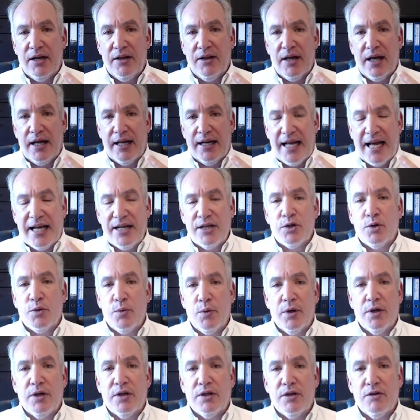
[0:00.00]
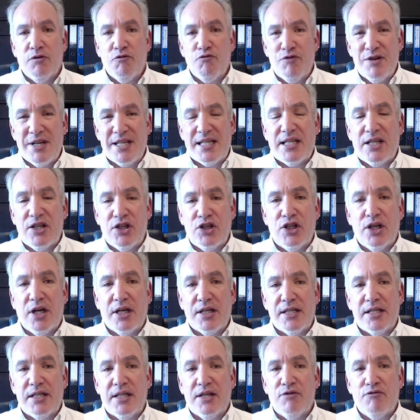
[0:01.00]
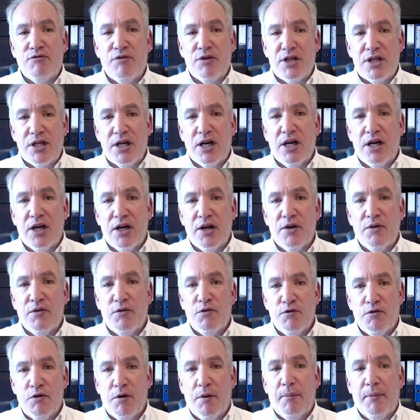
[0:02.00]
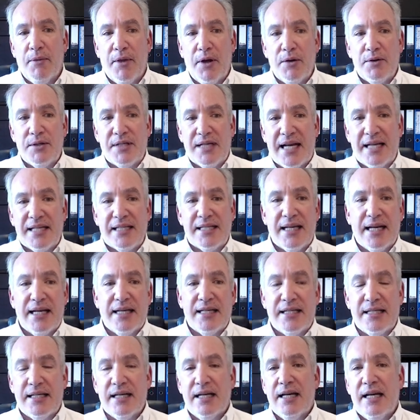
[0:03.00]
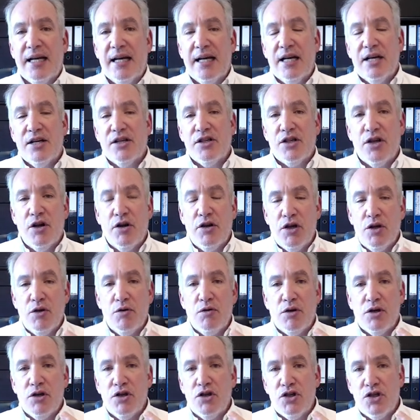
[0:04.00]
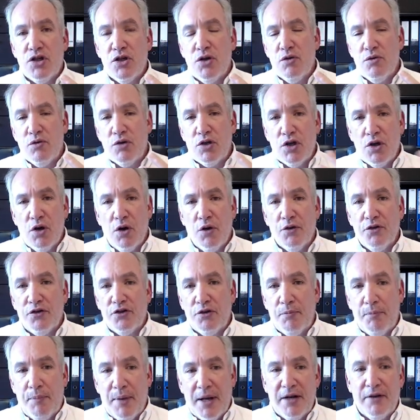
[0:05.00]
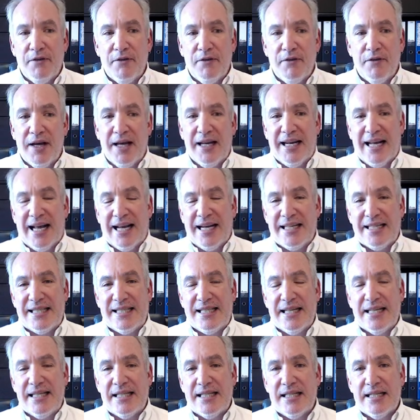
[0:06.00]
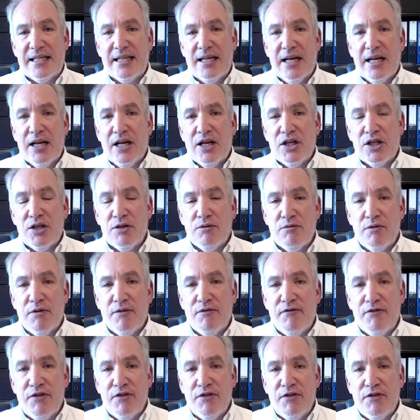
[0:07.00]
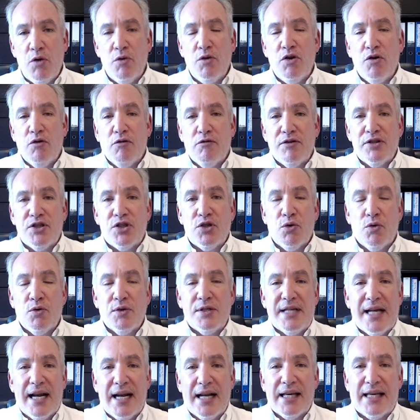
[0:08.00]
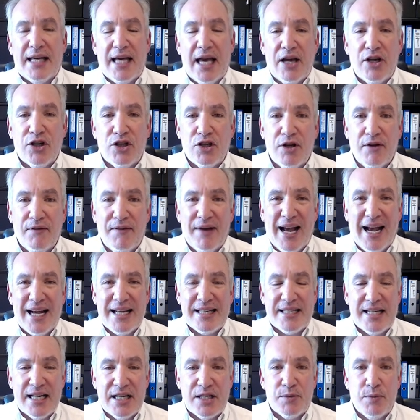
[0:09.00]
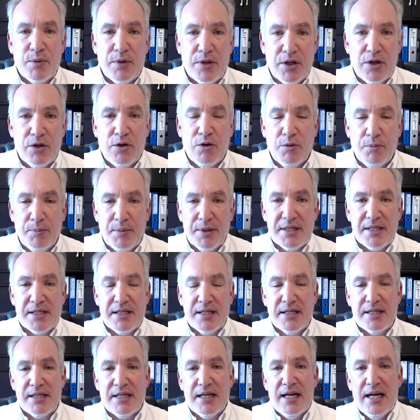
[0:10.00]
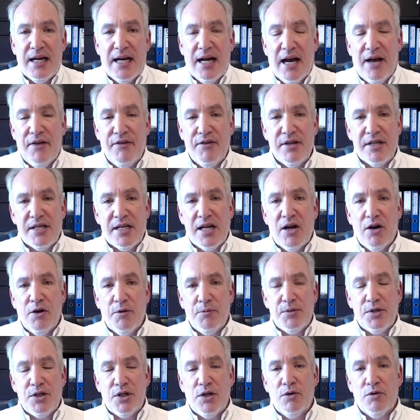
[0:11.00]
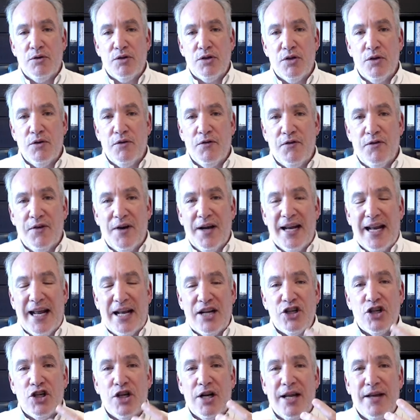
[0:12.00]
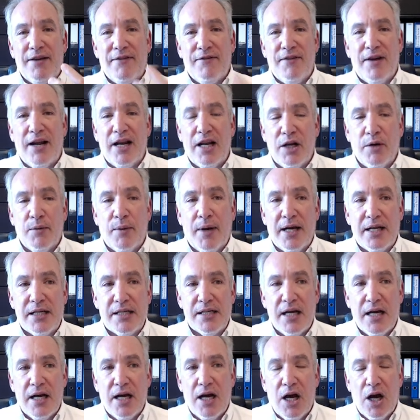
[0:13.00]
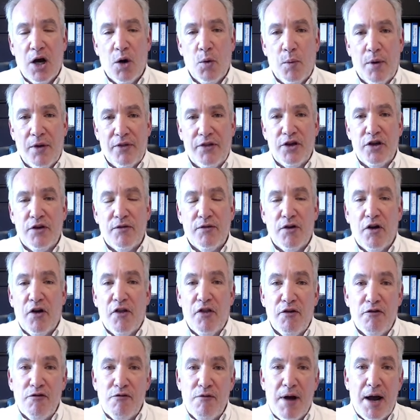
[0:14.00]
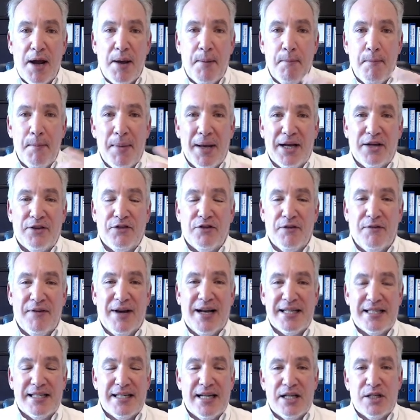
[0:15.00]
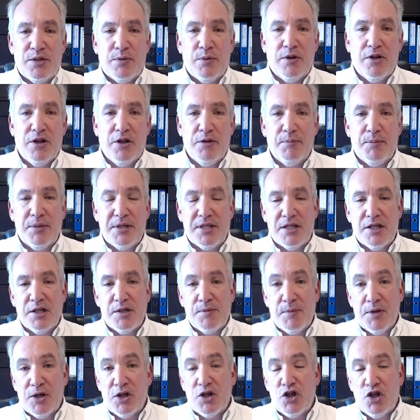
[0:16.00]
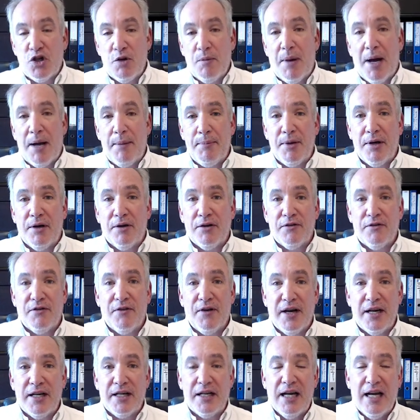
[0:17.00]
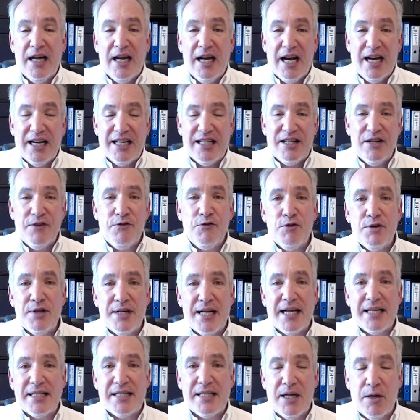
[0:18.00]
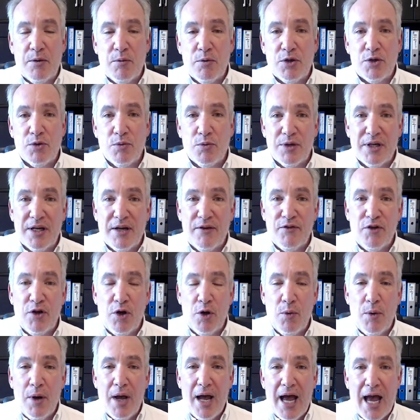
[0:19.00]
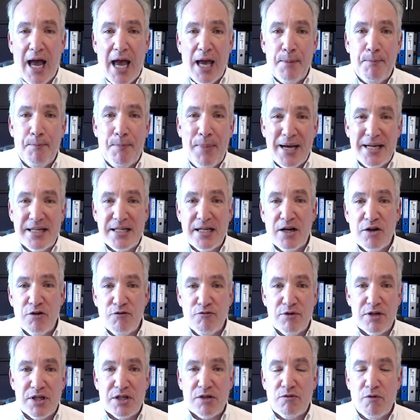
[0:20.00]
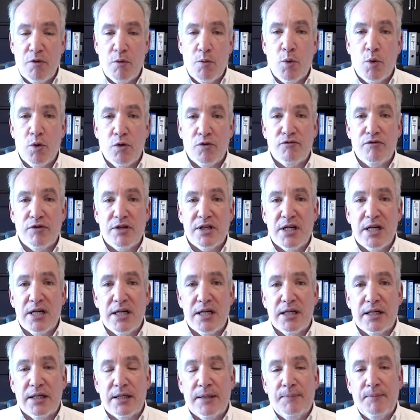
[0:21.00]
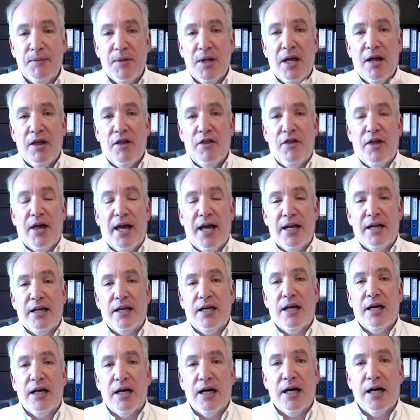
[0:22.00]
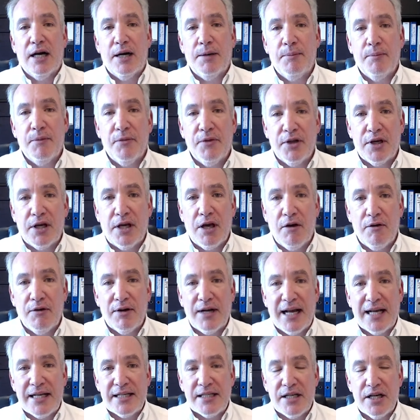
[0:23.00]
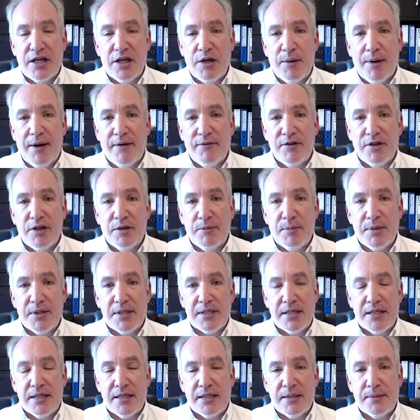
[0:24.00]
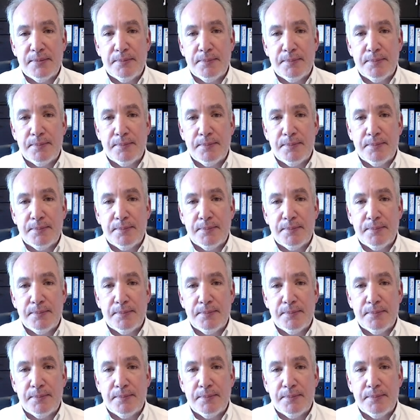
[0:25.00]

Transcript: an adequate risk adjusted return from those assets. So you can do cost benefit analysis to review your resource allocation of assets within your business. And this helps you to financially evaluate uh, whether you've got the right mix of assets within the business because you might be able to find a different asset which will give you a better risk reward return than um, the current asset you have in the business.